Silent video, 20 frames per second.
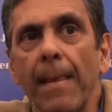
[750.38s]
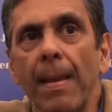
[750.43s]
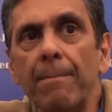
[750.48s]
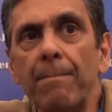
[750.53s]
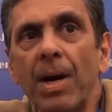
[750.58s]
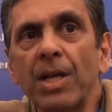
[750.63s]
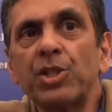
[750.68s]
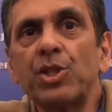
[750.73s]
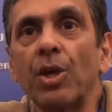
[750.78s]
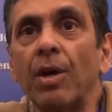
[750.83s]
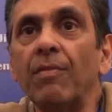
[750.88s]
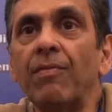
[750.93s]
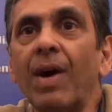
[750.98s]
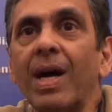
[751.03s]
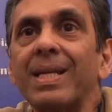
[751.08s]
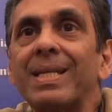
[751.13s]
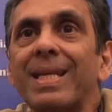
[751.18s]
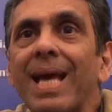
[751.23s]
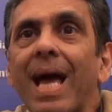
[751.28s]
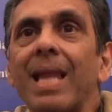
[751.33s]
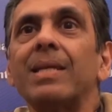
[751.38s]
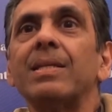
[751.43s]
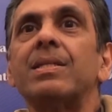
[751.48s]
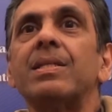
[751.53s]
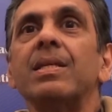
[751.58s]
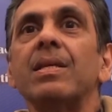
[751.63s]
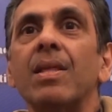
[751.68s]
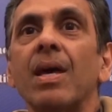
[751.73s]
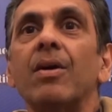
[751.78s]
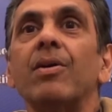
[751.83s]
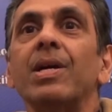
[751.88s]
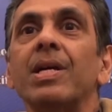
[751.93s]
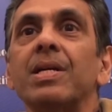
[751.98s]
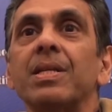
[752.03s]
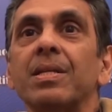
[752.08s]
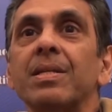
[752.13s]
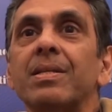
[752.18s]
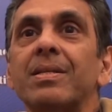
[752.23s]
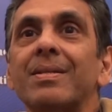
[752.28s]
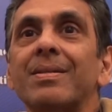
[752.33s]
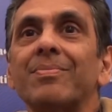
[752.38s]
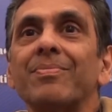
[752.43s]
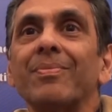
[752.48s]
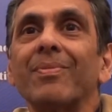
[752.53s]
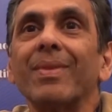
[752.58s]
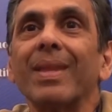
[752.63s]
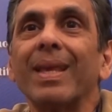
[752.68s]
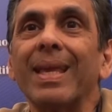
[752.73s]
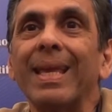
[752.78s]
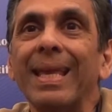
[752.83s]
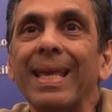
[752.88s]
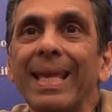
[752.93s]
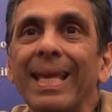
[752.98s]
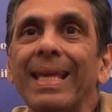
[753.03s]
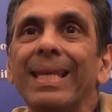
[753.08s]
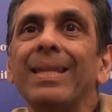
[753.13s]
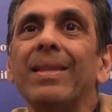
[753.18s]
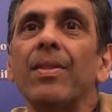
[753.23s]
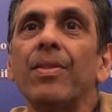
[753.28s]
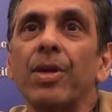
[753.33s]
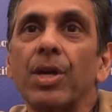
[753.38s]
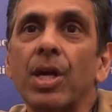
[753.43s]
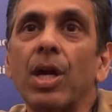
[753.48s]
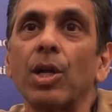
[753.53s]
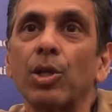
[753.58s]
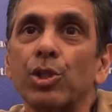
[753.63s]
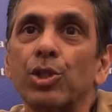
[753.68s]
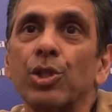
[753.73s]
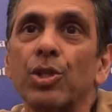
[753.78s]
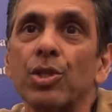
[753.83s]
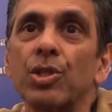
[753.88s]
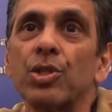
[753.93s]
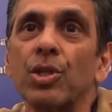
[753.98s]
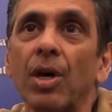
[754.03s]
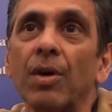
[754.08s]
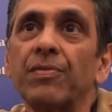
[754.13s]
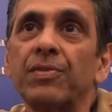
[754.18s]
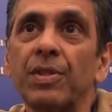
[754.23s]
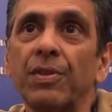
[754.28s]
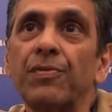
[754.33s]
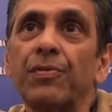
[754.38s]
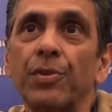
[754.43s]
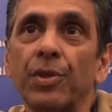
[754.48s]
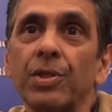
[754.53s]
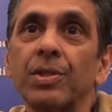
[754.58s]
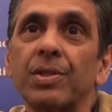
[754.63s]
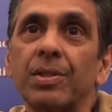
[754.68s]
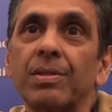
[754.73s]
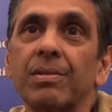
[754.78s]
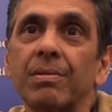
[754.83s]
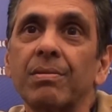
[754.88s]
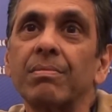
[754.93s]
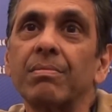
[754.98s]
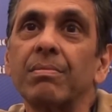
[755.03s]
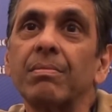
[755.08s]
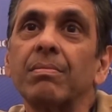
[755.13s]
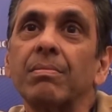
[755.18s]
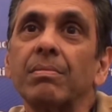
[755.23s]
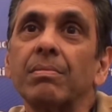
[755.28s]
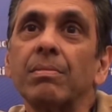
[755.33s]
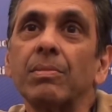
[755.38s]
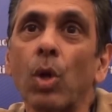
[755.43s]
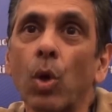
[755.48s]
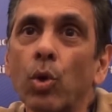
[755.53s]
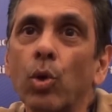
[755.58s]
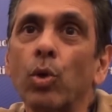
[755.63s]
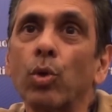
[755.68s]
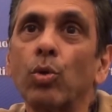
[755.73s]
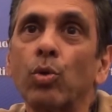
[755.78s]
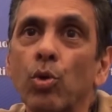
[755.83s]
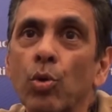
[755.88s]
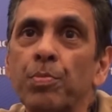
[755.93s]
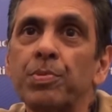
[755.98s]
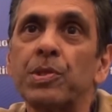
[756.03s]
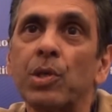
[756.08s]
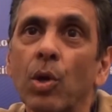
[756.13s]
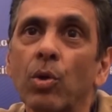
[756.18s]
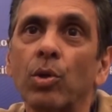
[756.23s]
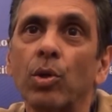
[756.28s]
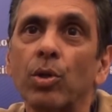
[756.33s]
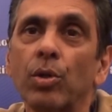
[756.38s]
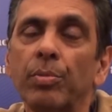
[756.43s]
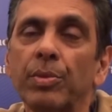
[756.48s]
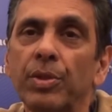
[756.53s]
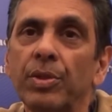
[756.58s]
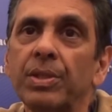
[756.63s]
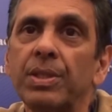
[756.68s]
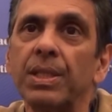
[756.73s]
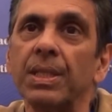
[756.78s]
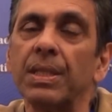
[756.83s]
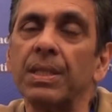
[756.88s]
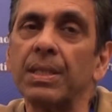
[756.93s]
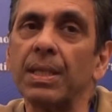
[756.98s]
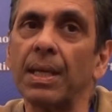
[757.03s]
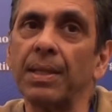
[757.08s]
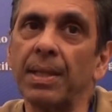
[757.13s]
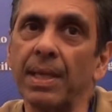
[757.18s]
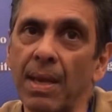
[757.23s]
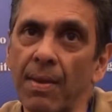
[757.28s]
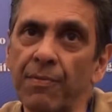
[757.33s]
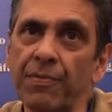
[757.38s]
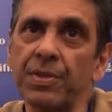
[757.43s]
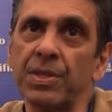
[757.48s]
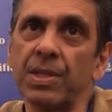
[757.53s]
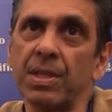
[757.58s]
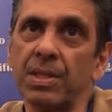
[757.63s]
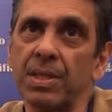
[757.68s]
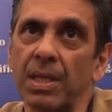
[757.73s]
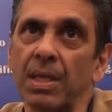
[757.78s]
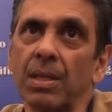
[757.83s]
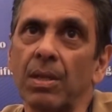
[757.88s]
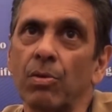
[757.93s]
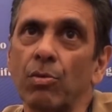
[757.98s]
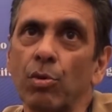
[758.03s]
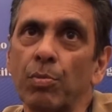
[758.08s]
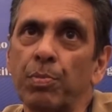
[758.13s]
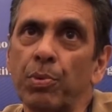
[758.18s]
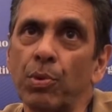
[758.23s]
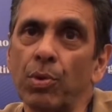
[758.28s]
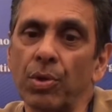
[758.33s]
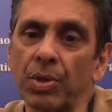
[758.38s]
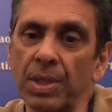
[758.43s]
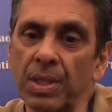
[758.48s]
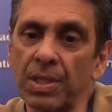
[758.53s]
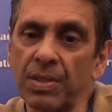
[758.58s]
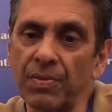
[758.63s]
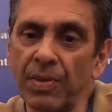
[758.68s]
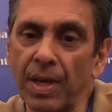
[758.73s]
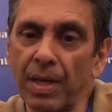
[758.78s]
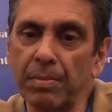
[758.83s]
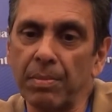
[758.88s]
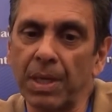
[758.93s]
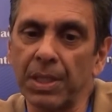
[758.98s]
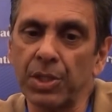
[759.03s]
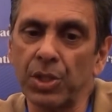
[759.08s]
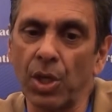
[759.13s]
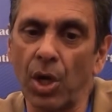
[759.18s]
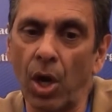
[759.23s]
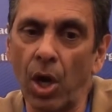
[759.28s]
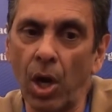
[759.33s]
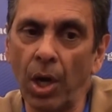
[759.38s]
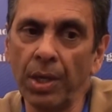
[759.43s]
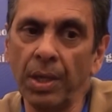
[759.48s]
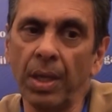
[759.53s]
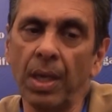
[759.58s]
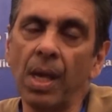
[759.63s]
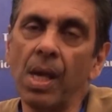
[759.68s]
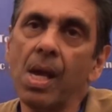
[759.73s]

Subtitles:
much vitality there is in the cultures of different local groups, local communities. And the emphasis in the report is very much on